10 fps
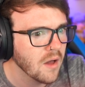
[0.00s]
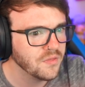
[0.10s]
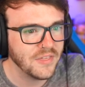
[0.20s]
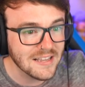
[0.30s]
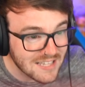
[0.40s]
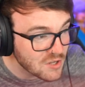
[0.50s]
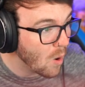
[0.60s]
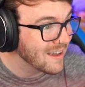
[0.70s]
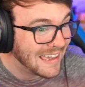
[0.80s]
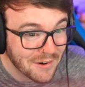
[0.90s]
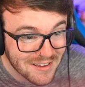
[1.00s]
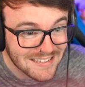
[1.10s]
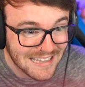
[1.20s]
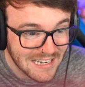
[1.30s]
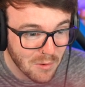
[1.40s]
This is what
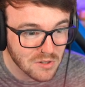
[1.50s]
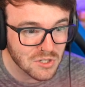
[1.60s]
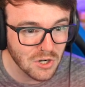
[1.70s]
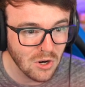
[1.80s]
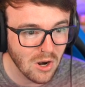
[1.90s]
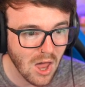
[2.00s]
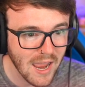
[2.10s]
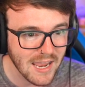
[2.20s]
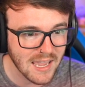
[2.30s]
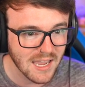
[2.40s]
Giratina was going to look like?